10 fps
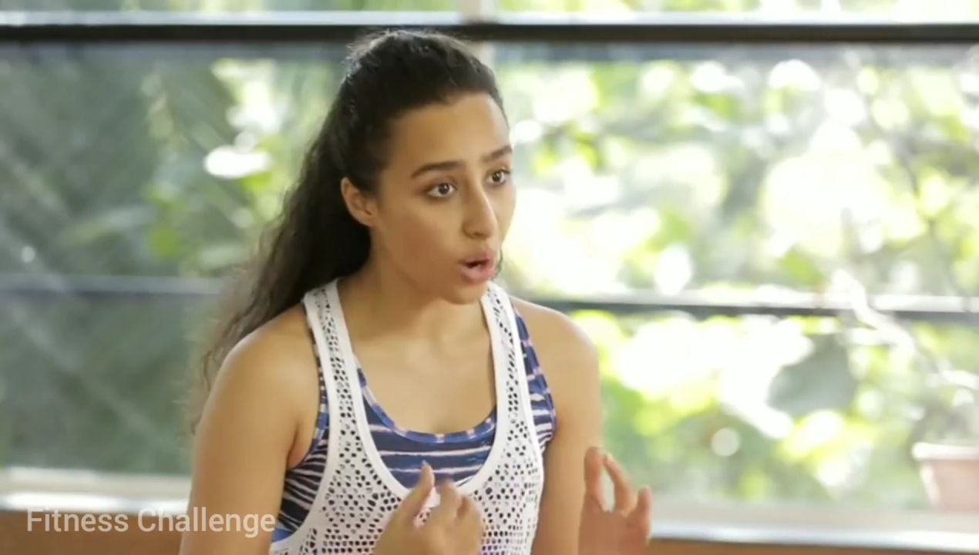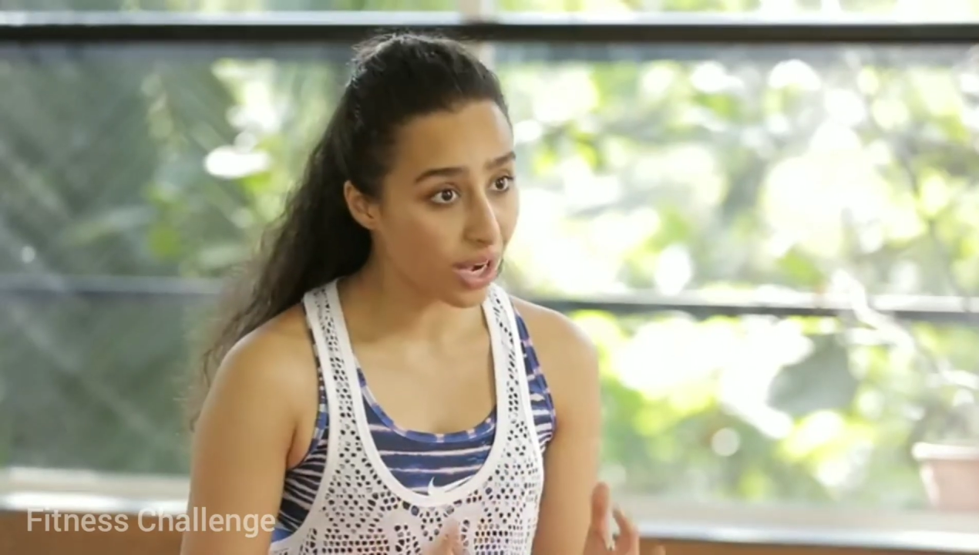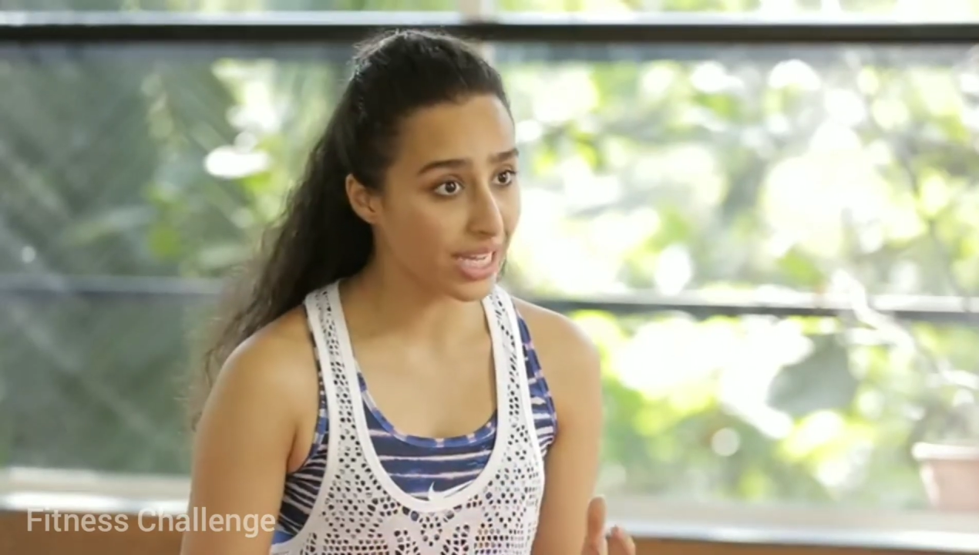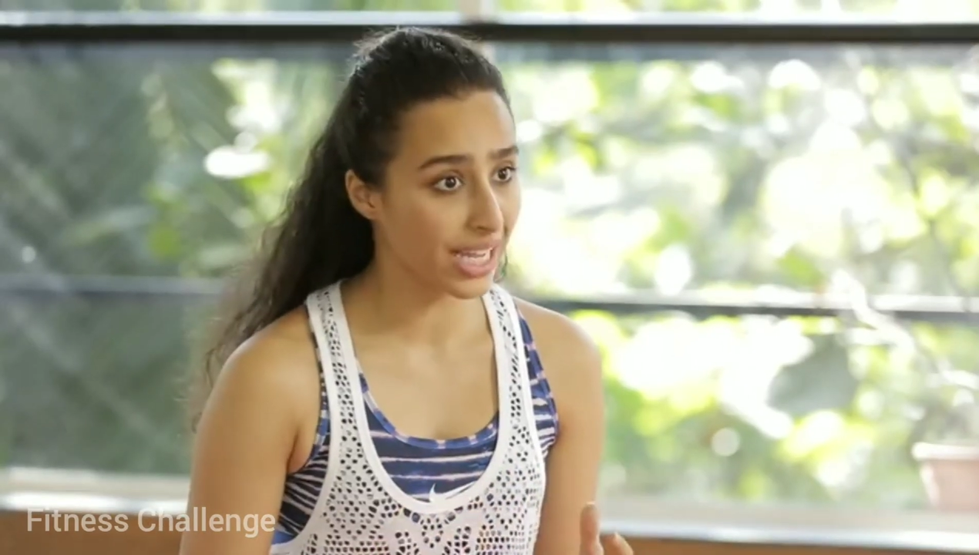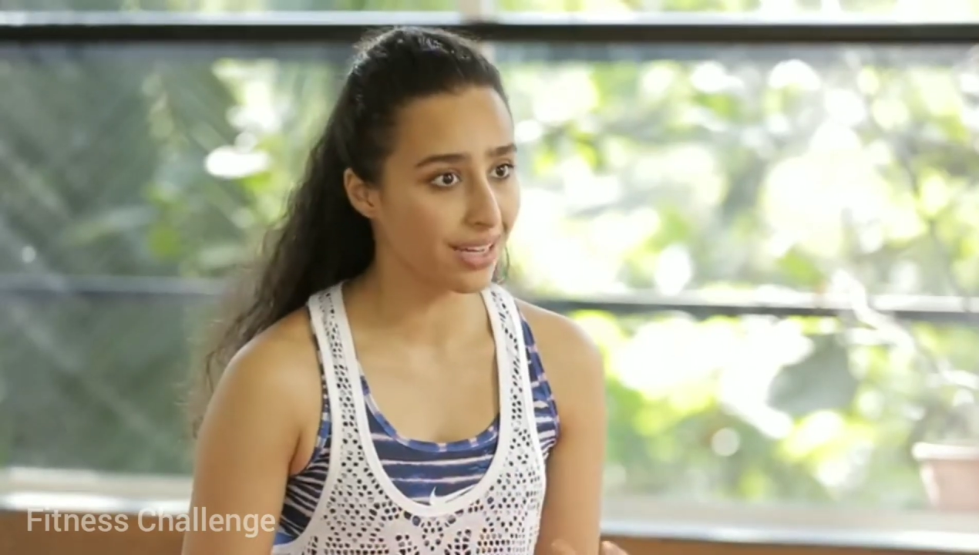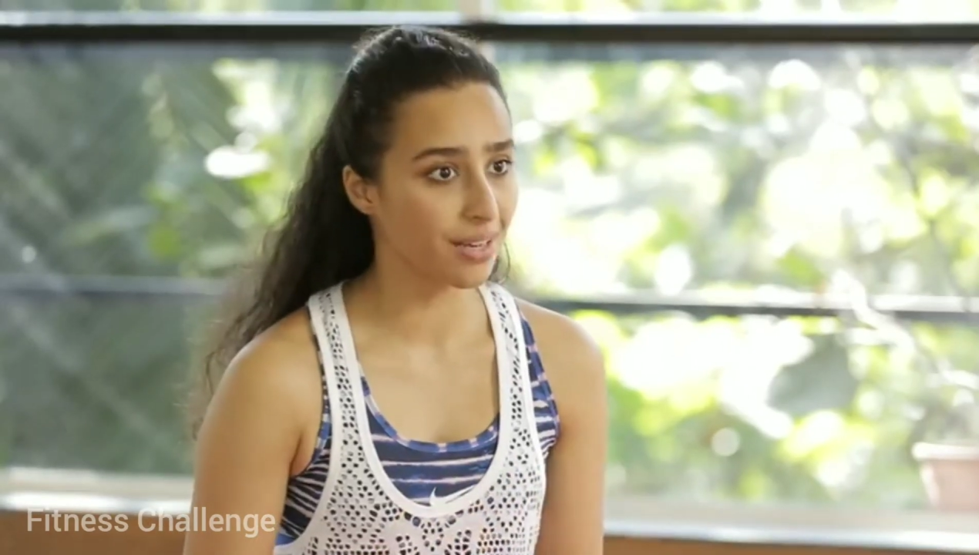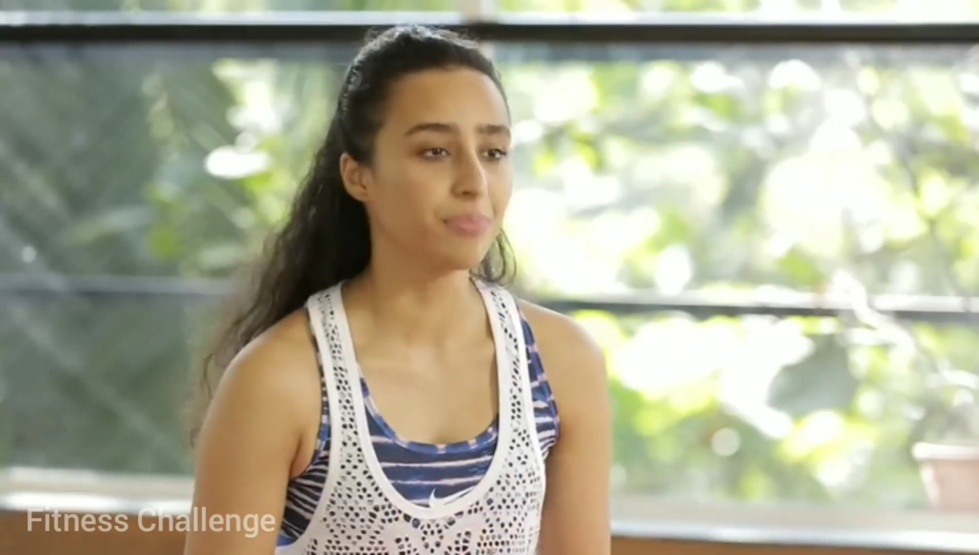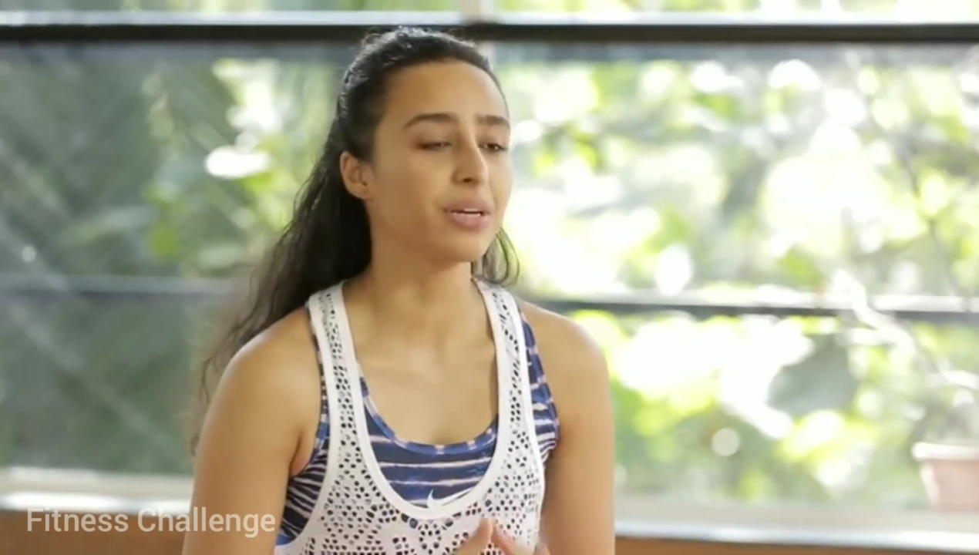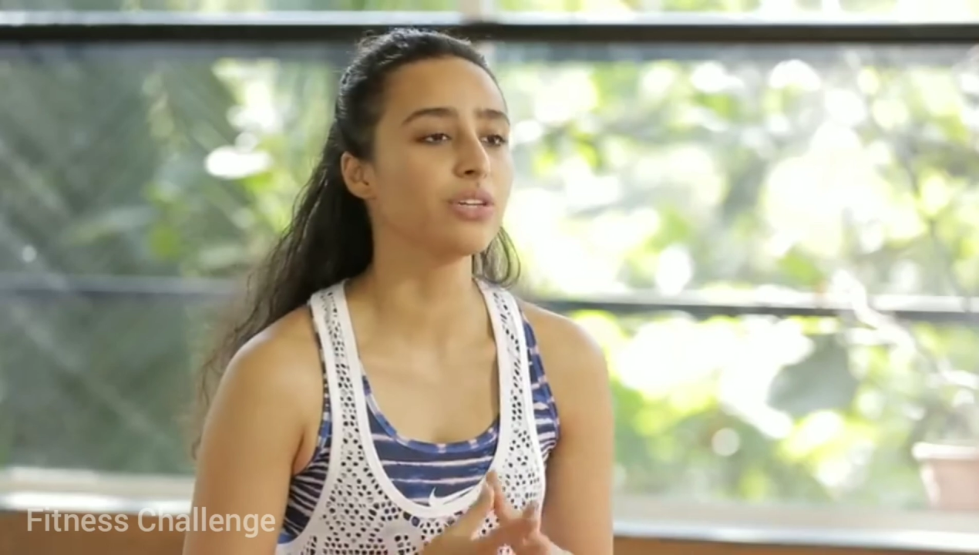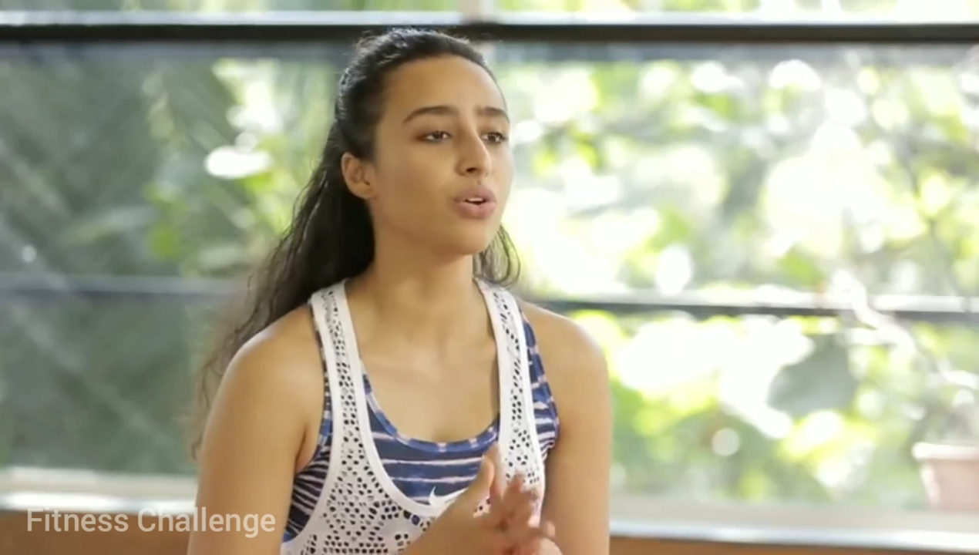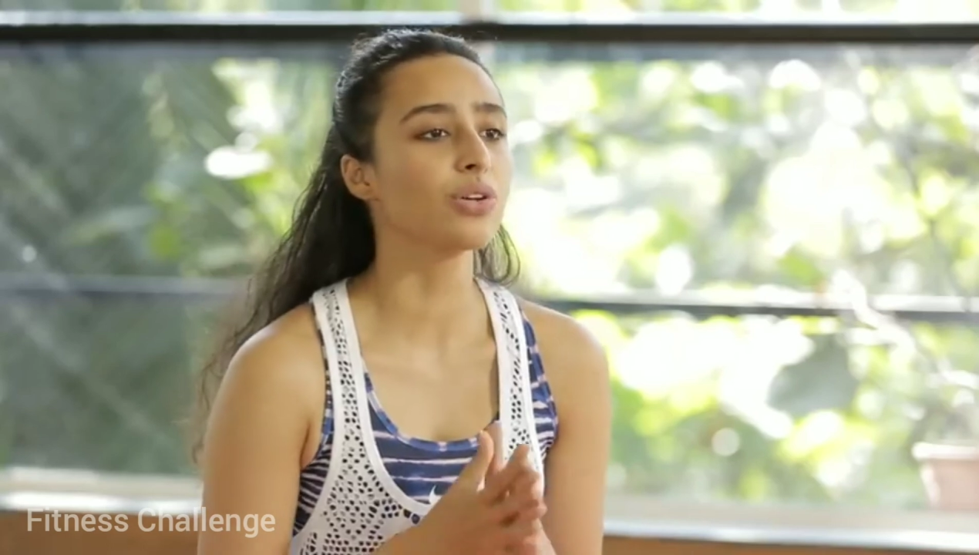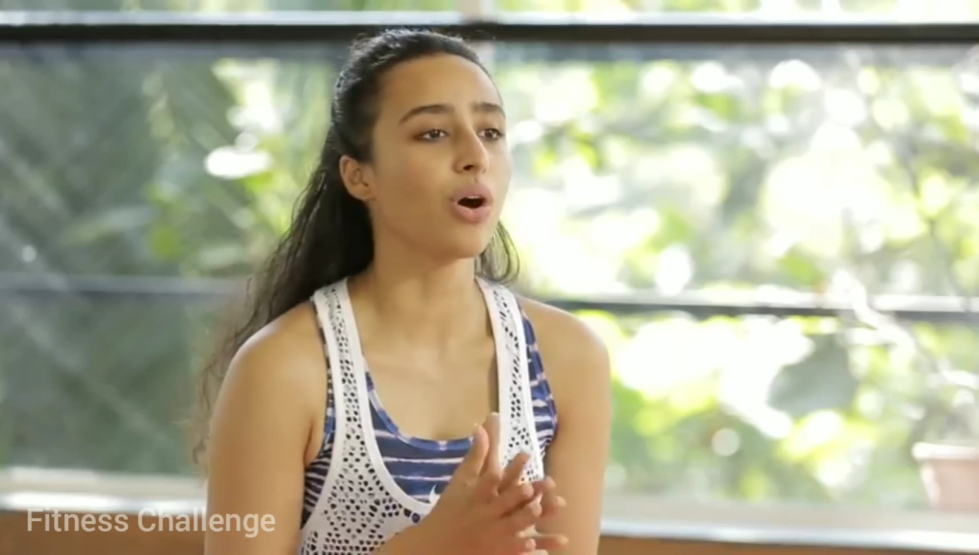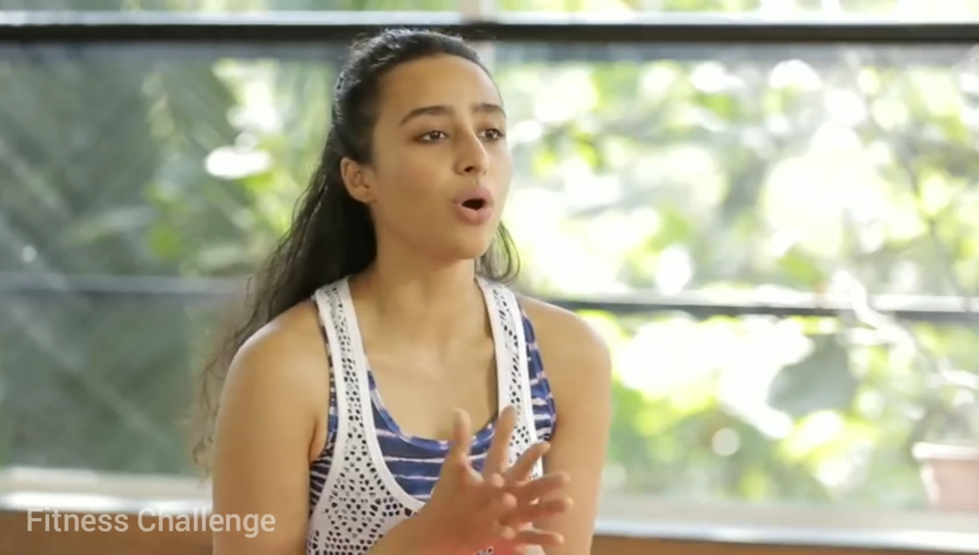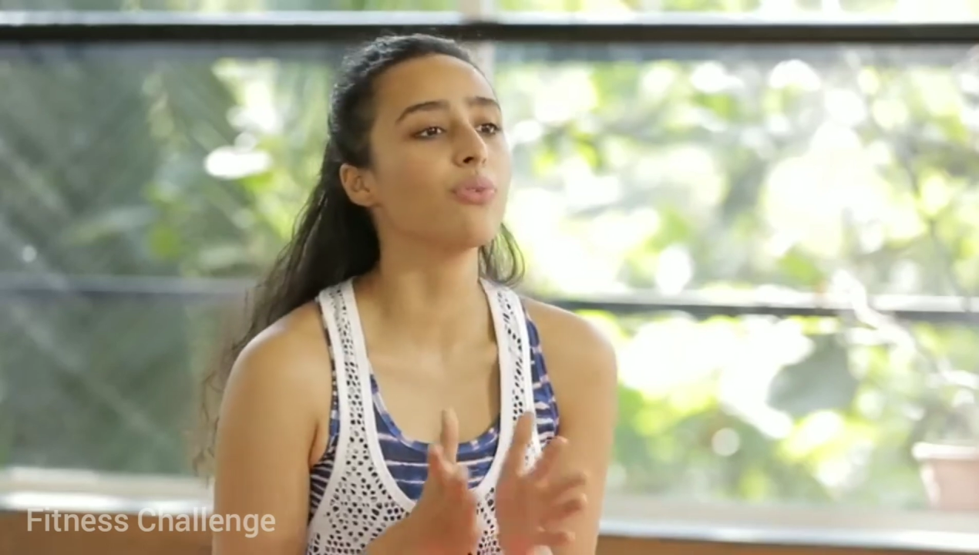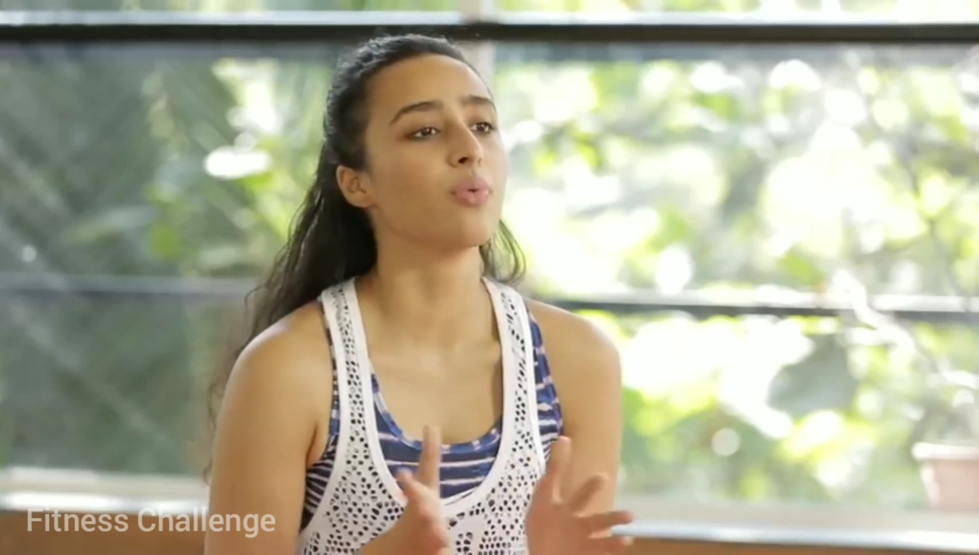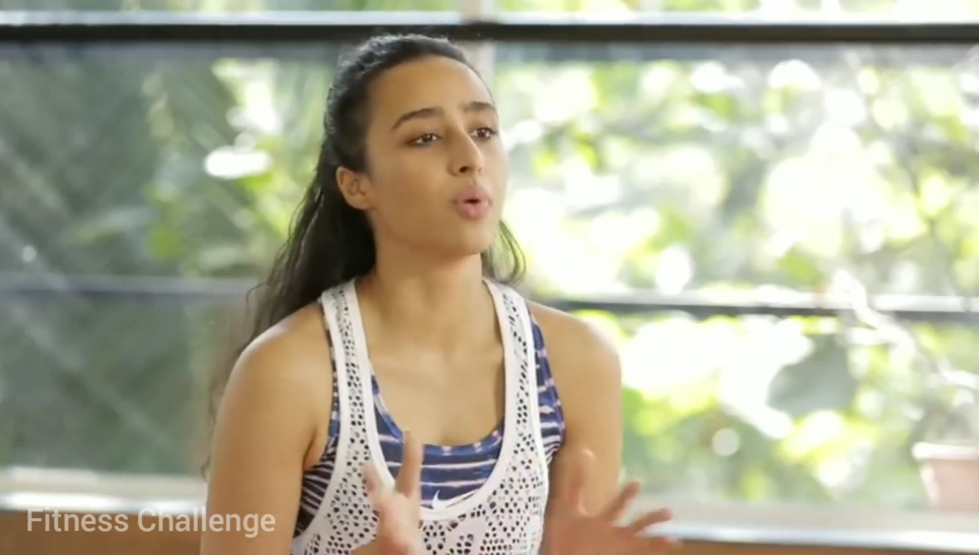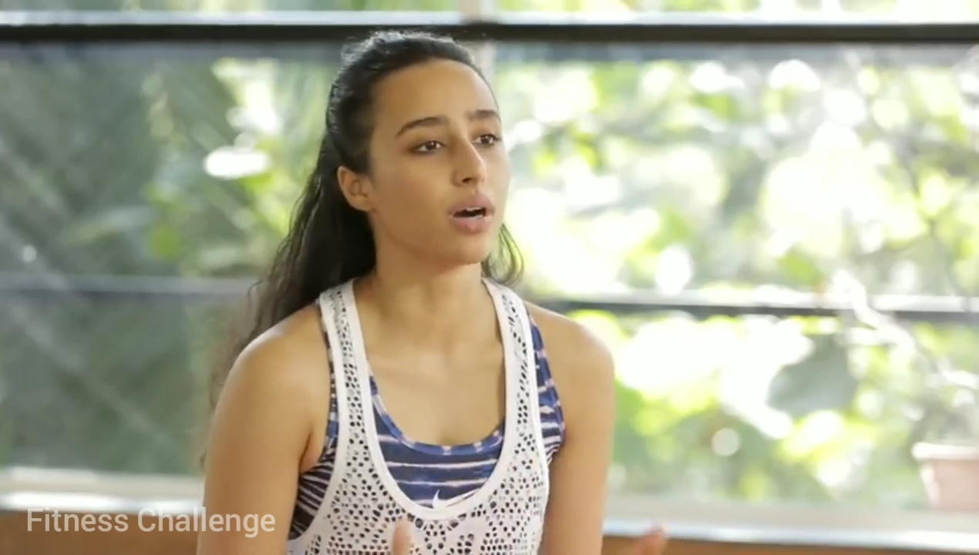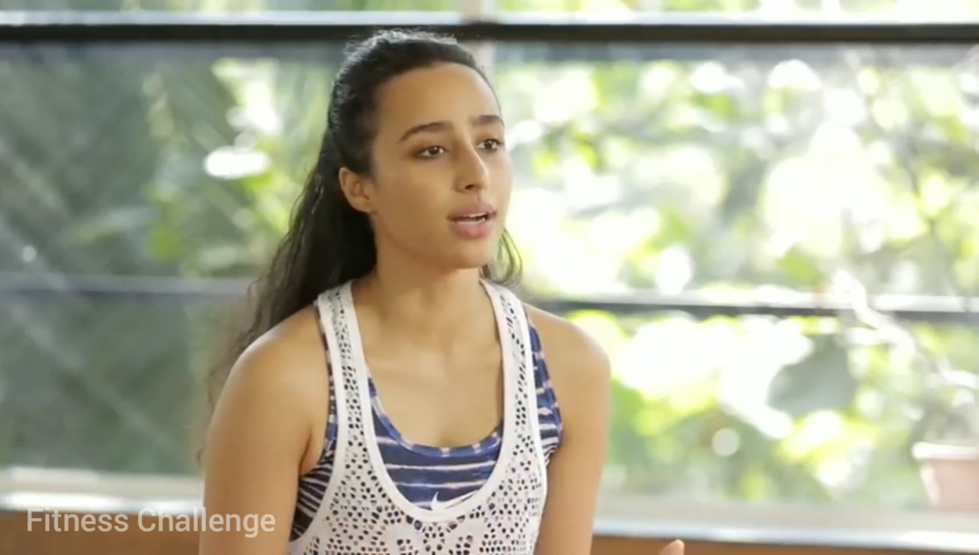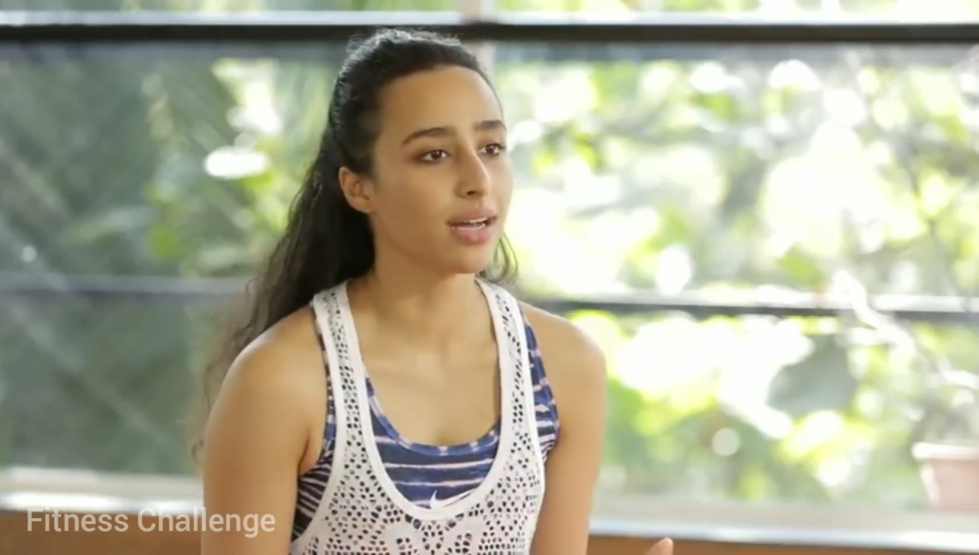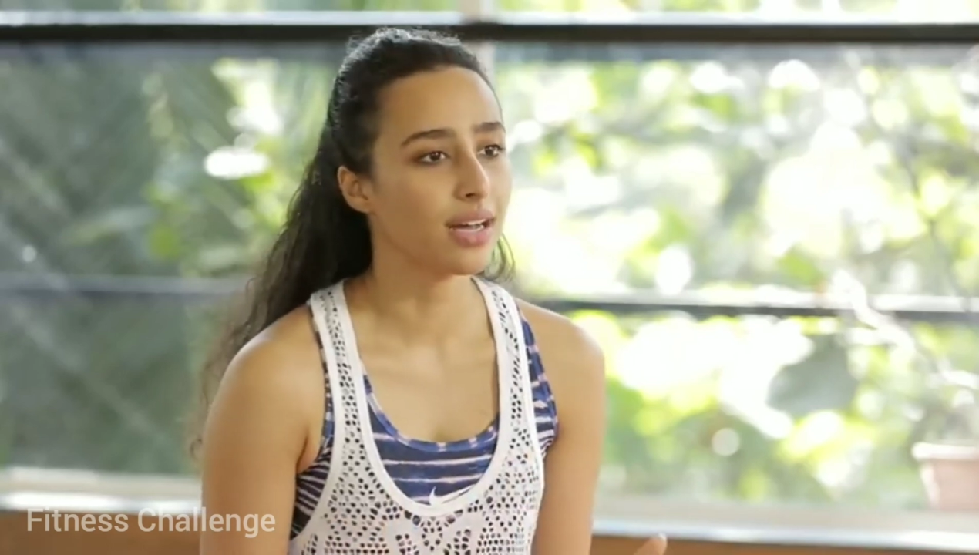work it, but don't overwork.